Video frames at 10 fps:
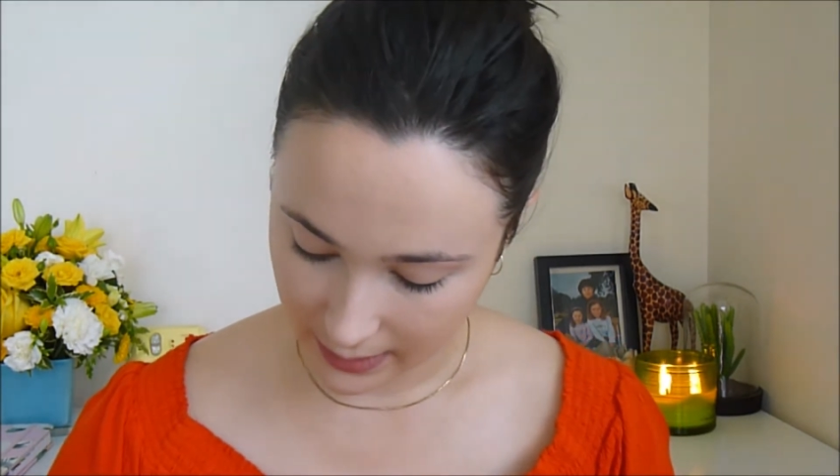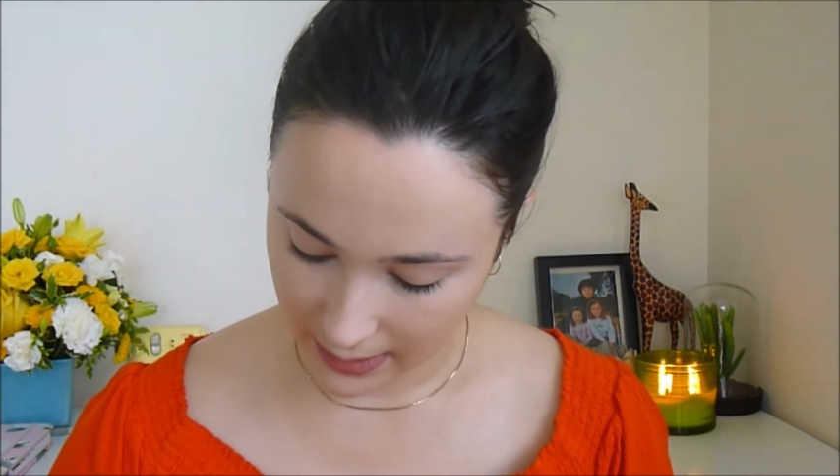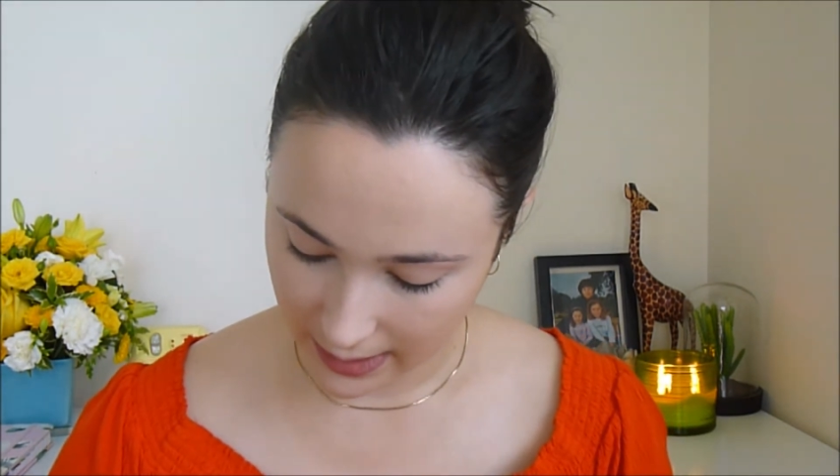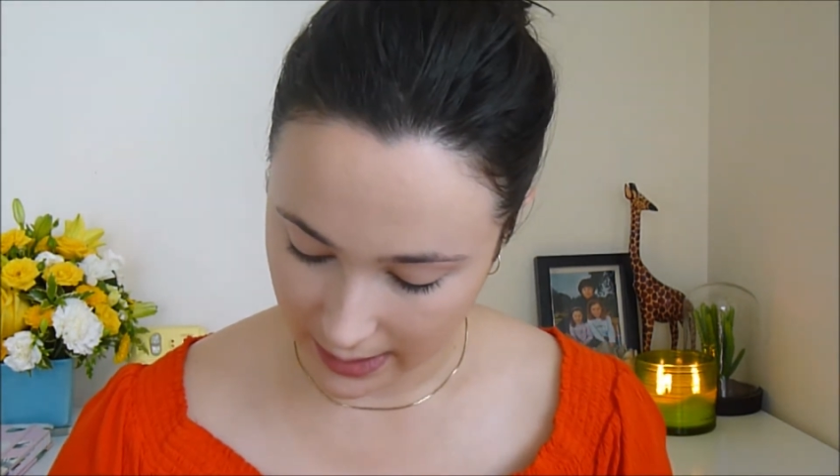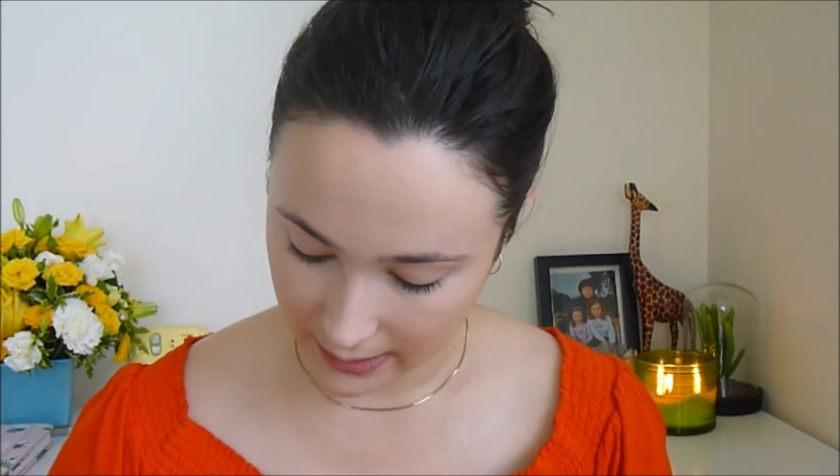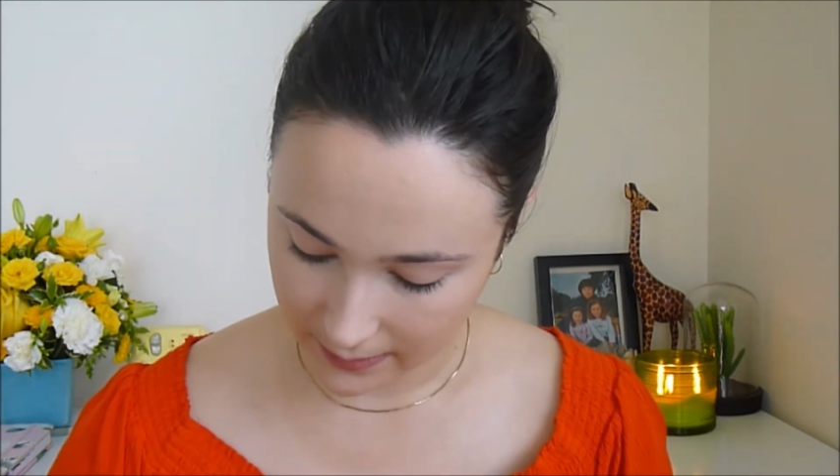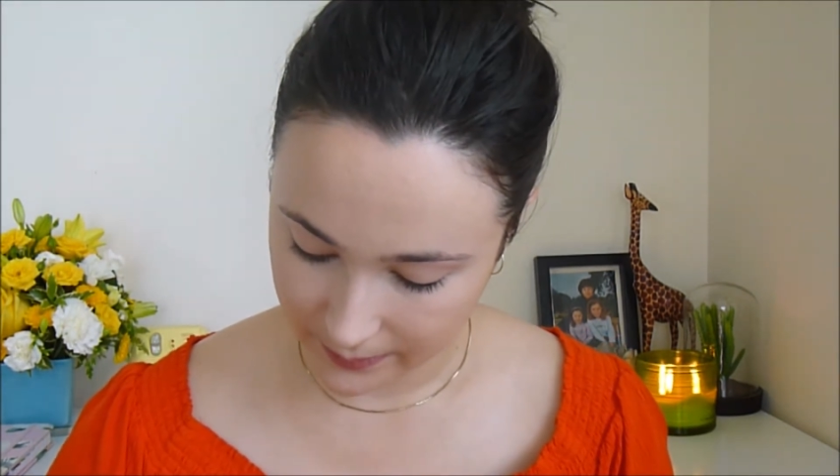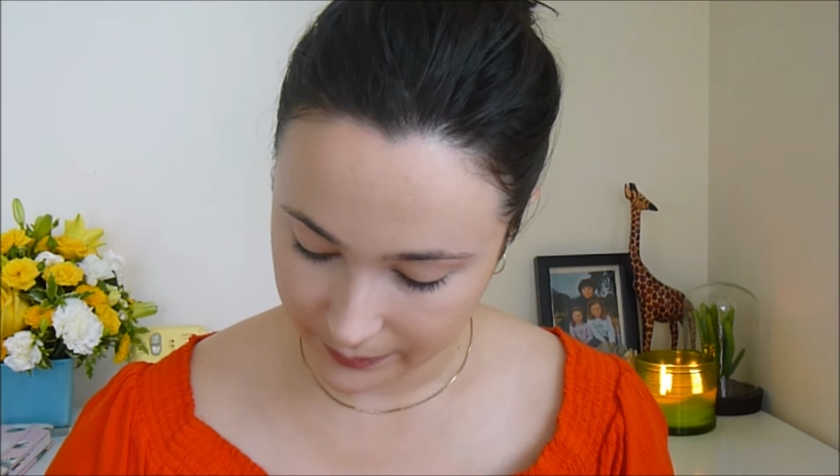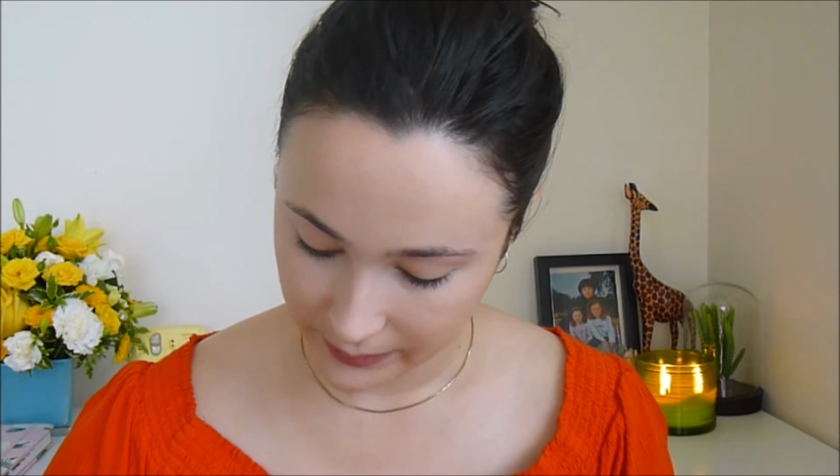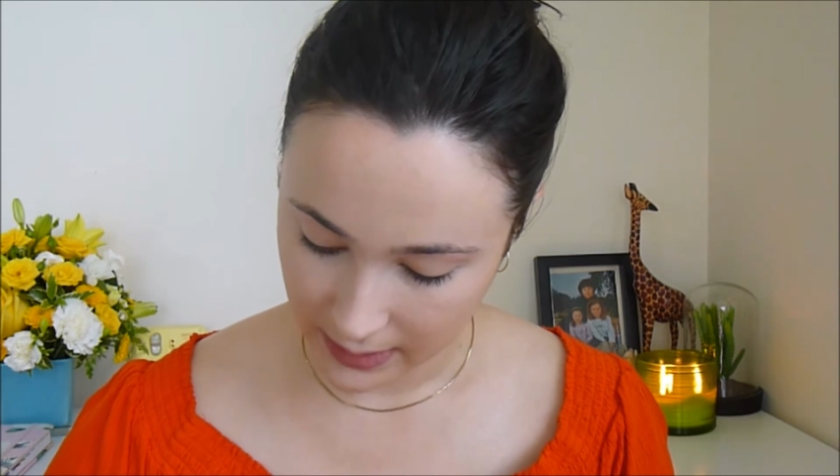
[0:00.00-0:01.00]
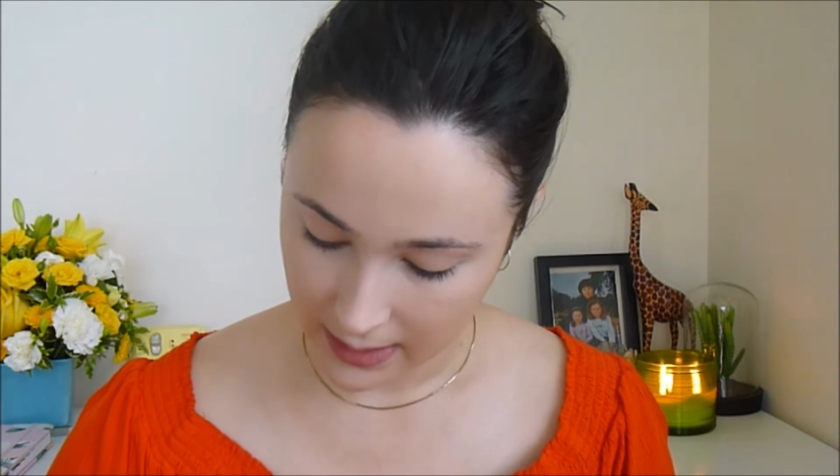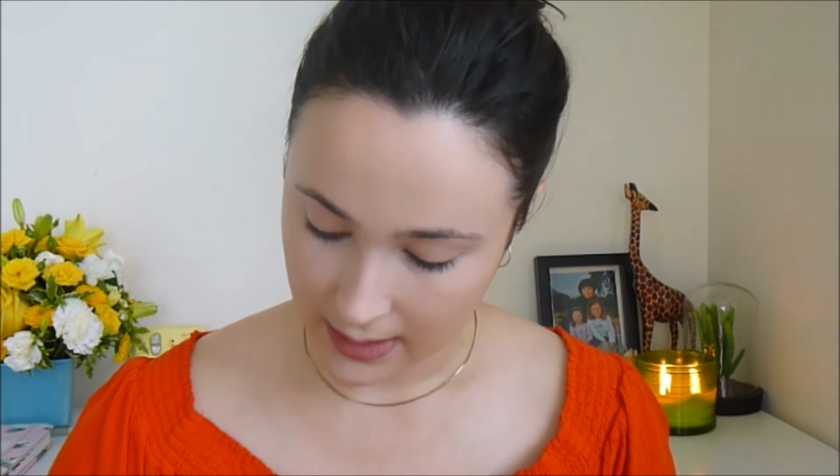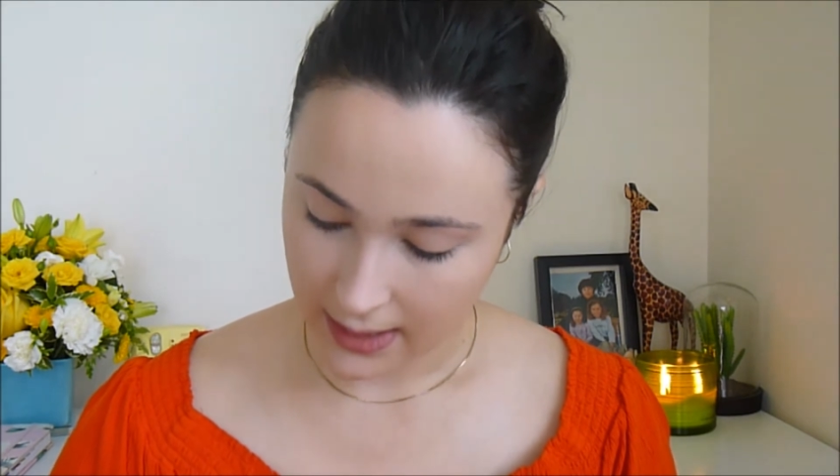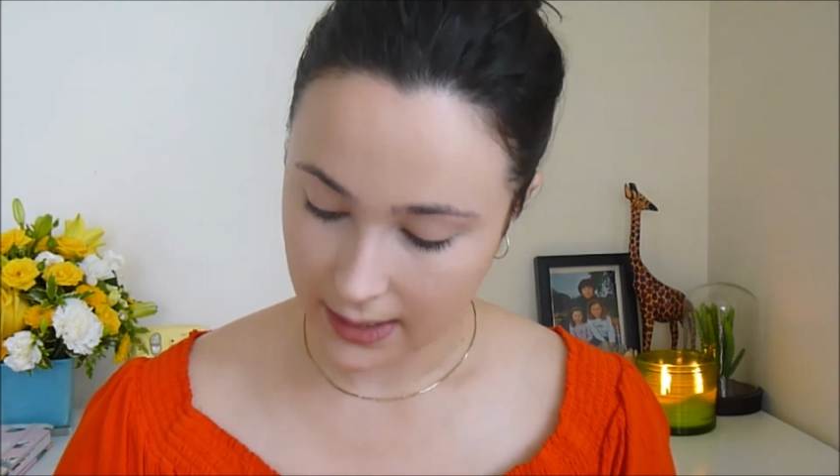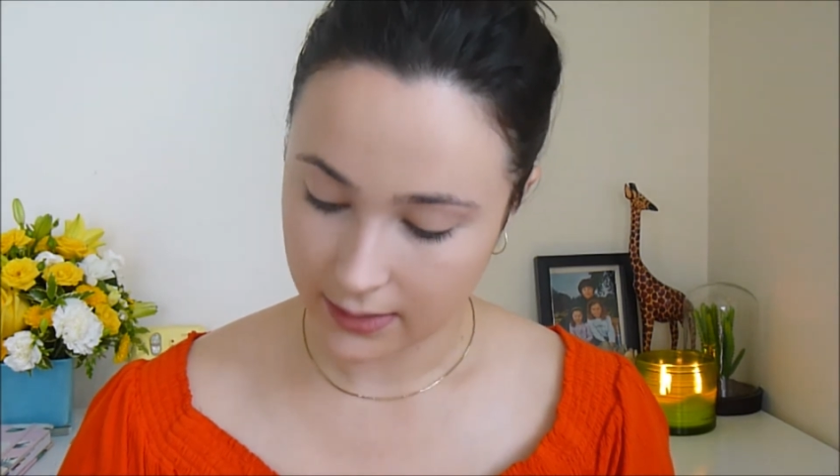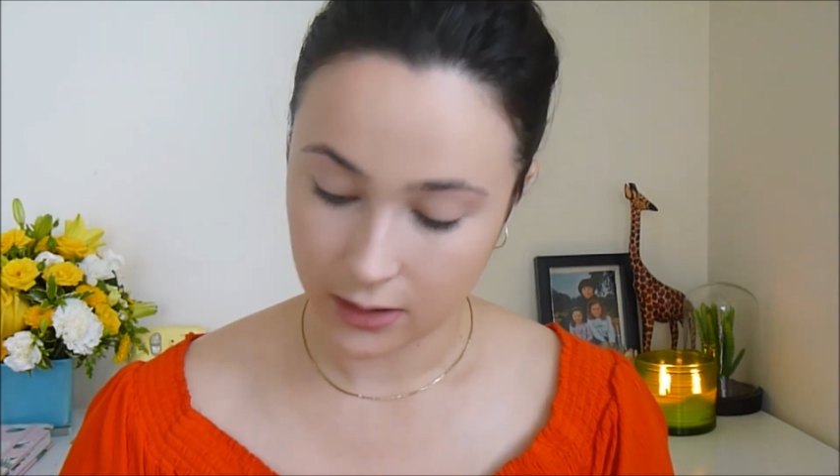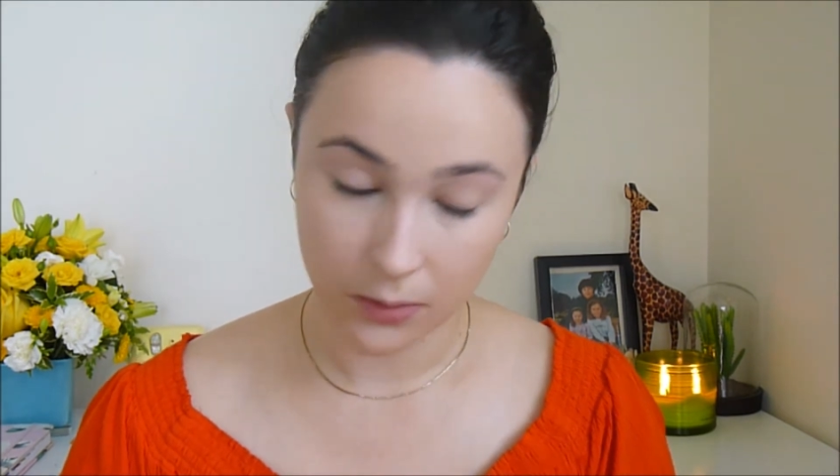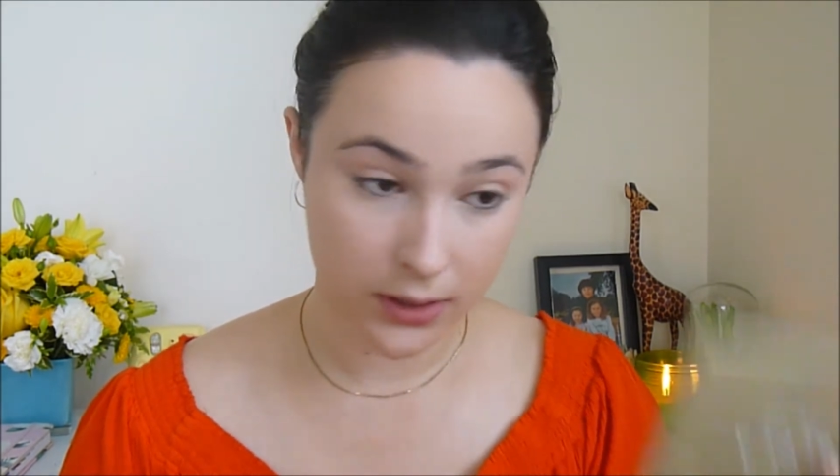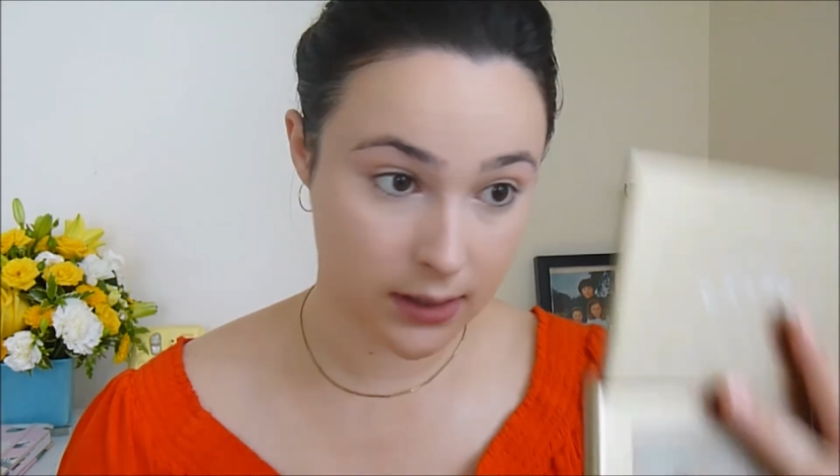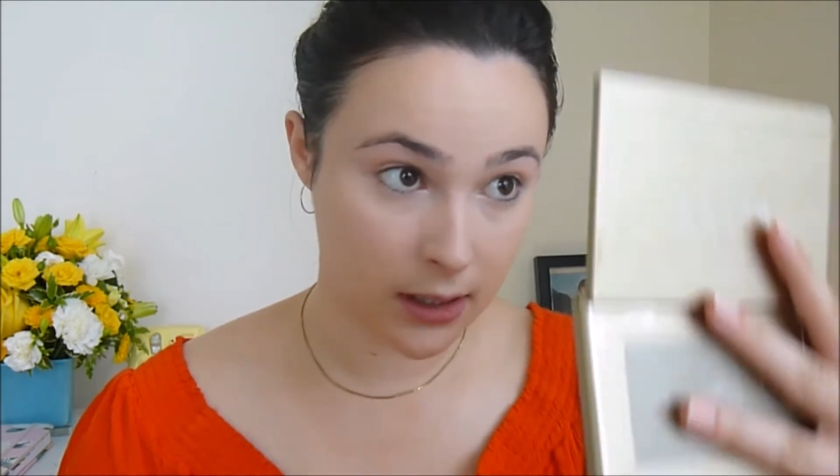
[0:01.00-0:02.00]
Yeah. And so
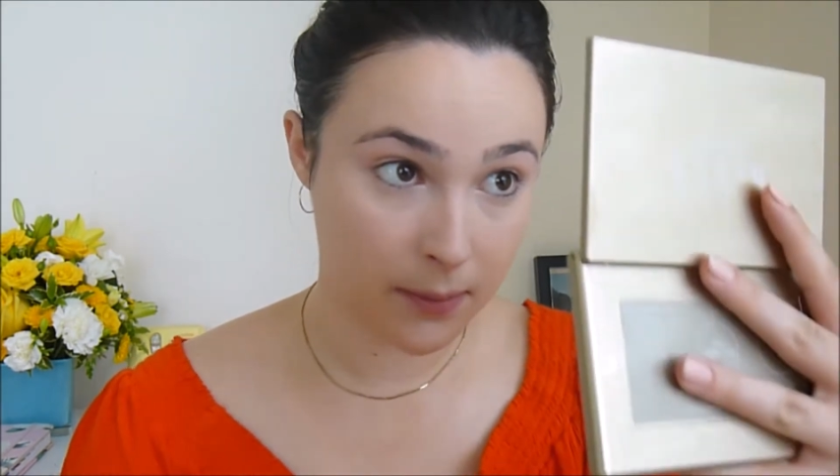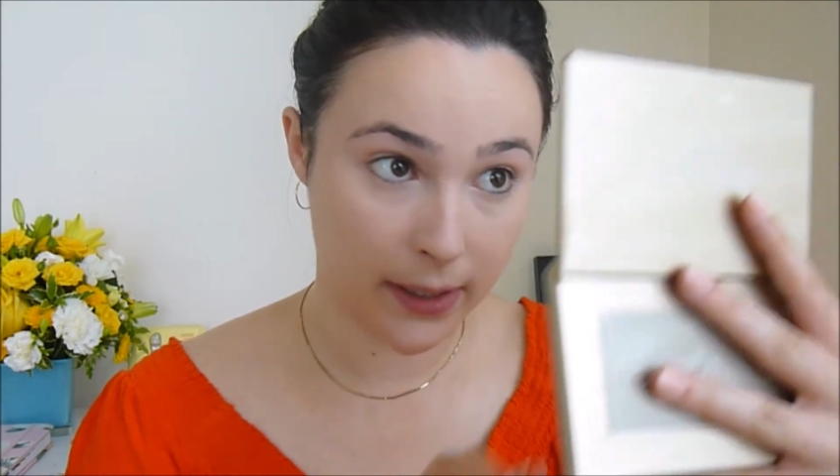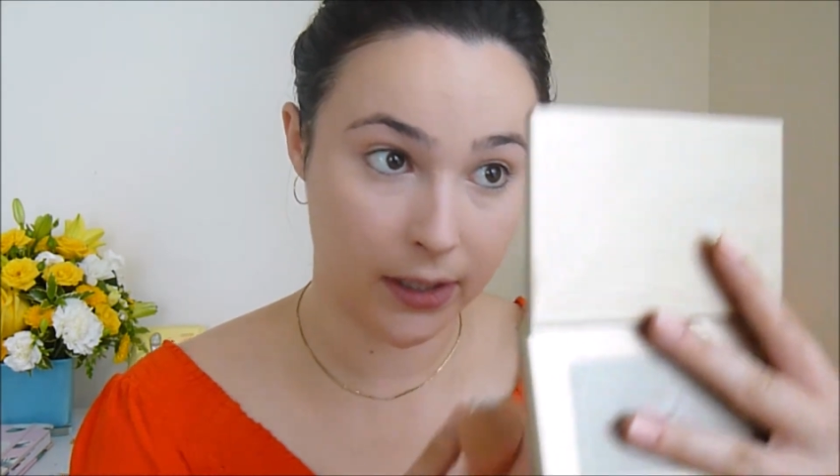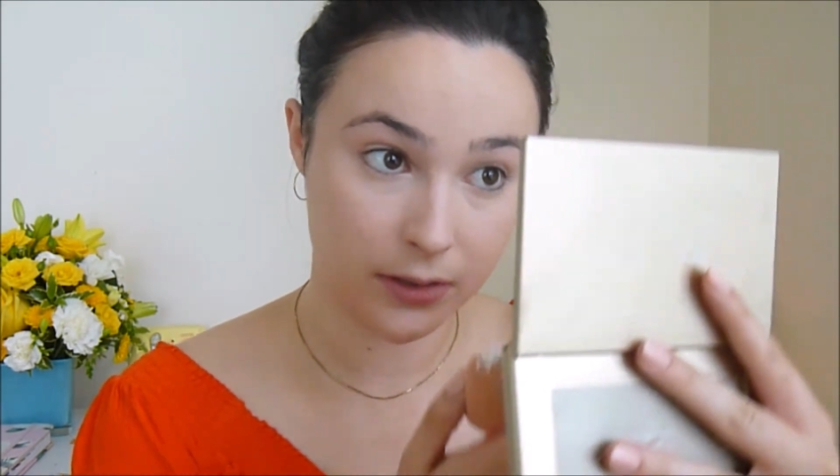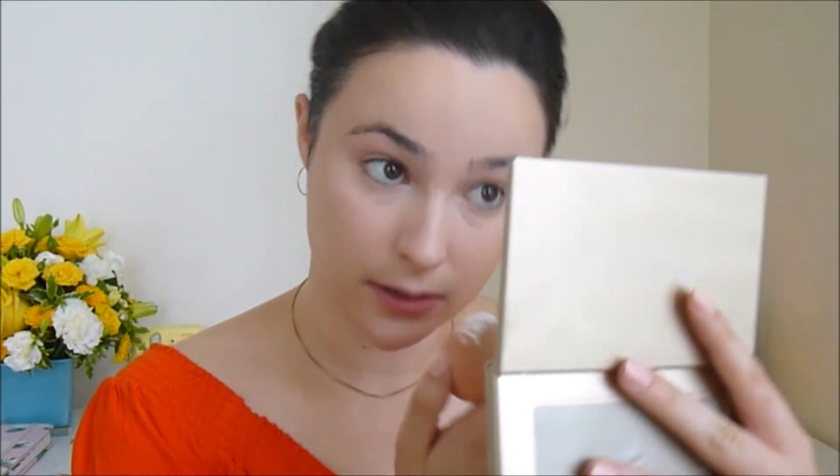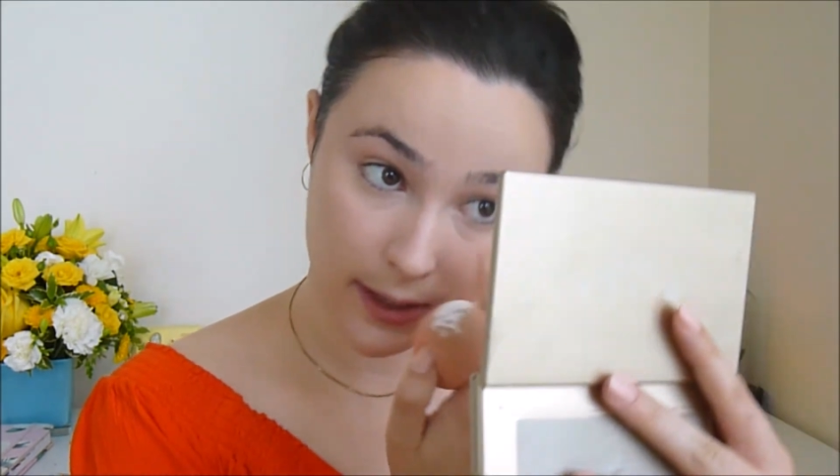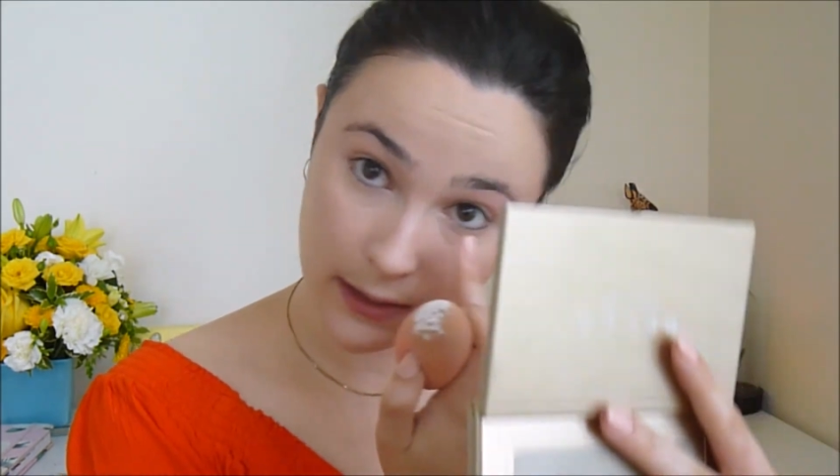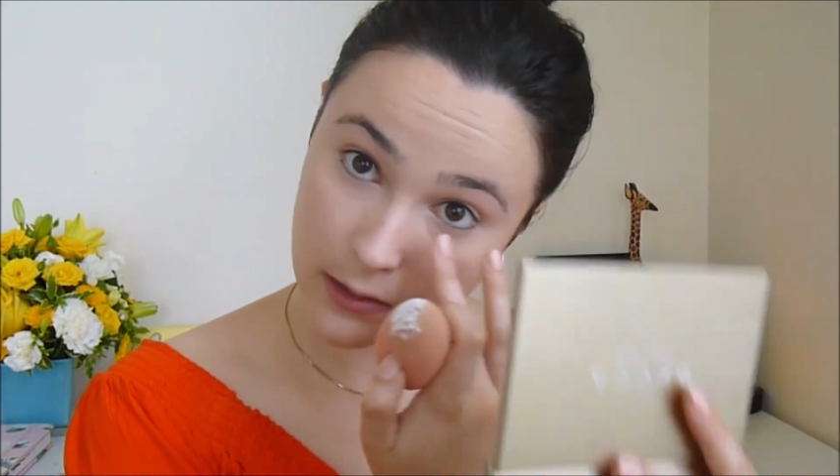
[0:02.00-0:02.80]
we're just going to blend out those things.